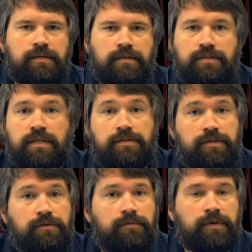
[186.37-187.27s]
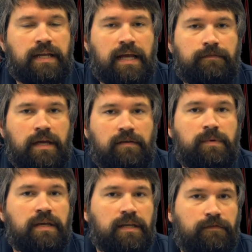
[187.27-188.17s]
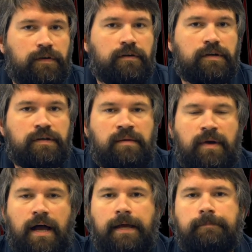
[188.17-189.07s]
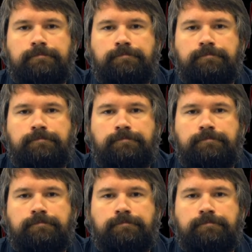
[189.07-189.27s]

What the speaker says: such as 2, 3, and AVF being an inferior MI.